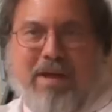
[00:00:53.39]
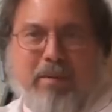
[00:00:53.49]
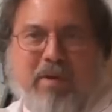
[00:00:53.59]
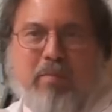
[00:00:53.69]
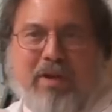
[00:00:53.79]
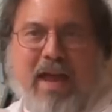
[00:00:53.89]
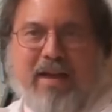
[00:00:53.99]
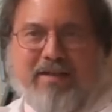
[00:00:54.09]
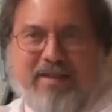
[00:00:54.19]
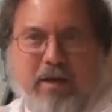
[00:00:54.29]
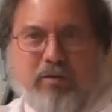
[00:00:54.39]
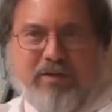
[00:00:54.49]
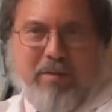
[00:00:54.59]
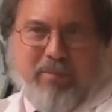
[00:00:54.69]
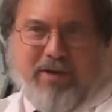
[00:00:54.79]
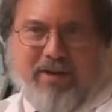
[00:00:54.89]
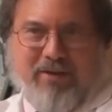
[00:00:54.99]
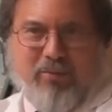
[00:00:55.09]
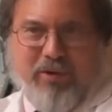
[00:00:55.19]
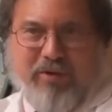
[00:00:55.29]
many people can't tell somebody
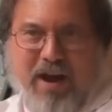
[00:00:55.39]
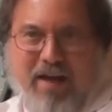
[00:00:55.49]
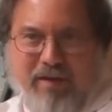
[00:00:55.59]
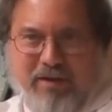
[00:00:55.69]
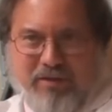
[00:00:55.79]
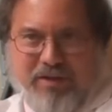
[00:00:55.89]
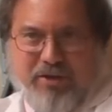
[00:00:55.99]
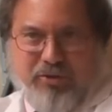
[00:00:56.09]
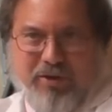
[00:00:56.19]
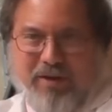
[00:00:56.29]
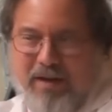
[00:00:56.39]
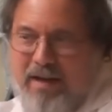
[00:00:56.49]
when they're having a seizure,